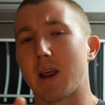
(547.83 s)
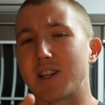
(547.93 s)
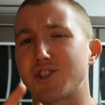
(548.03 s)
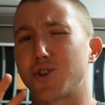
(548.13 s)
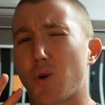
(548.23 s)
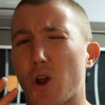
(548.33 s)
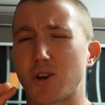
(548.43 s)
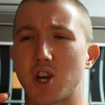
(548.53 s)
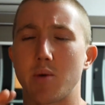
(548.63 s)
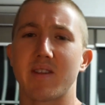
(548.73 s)
and it's due on
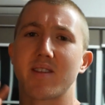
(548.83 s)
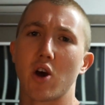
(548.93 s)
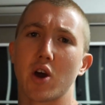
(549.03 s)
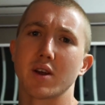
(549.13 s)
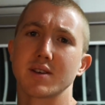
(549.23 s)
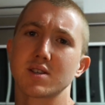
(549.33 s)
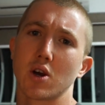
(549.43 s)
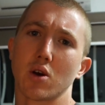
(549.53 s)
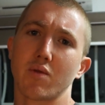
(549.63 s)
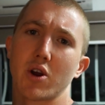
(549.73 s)
October 3rd,
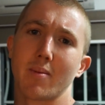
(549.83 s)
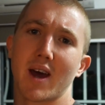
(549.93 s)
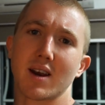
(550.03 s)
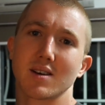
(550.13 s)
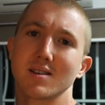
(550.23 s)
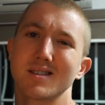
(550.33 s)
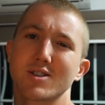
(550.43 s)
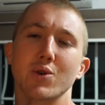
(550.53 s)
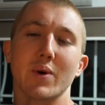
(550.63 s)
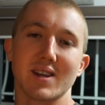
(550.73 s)
so I've got about
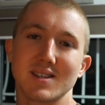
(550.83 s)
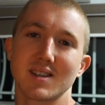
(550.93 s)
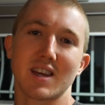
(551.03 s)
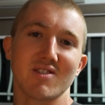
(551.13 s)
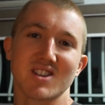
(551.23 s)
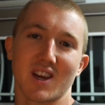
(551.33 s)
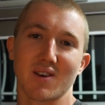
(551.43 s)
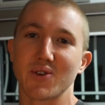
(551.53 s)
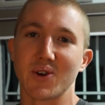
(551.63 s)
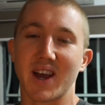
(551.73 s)
two weeks, give or take
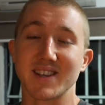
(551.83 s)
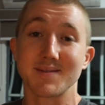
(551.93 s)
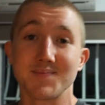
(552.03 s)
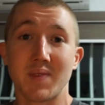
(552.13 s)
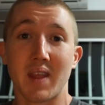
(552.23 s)
a few days.